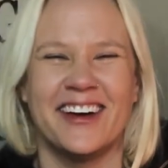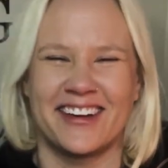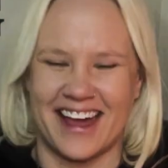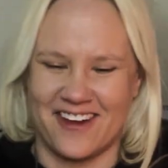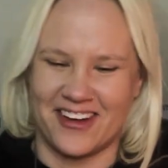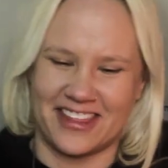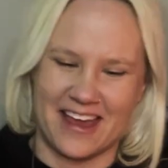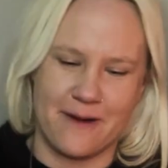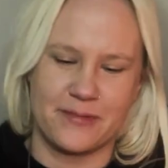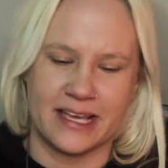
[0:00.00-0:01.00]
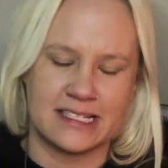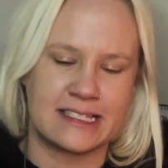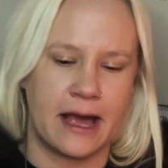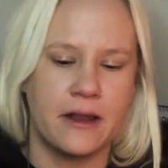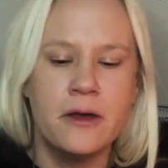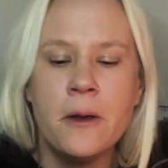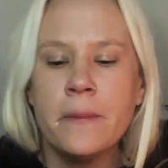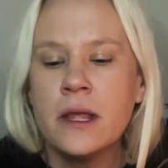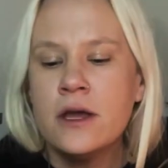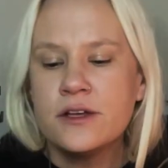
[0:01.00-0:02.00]
Okay, with that being said,
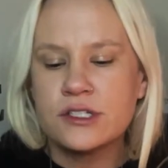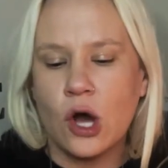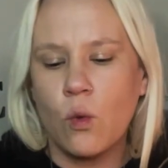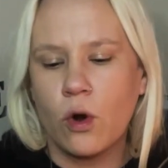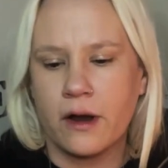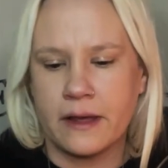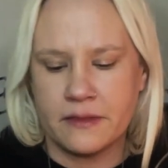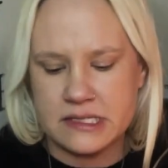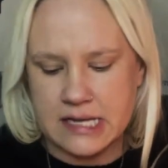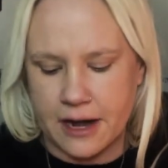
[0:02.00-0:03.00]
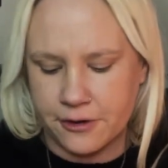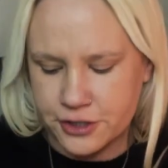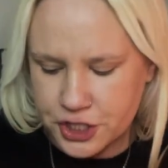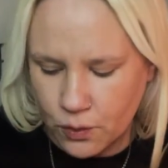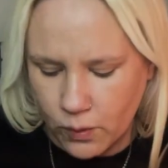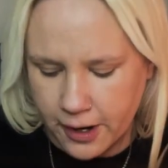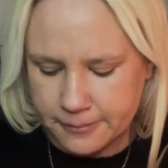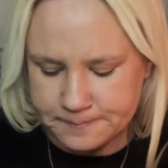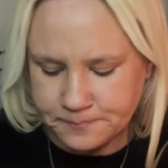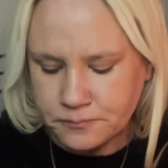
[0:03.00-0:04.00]
so we're in this energy
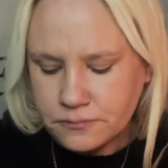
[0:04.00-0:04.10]
where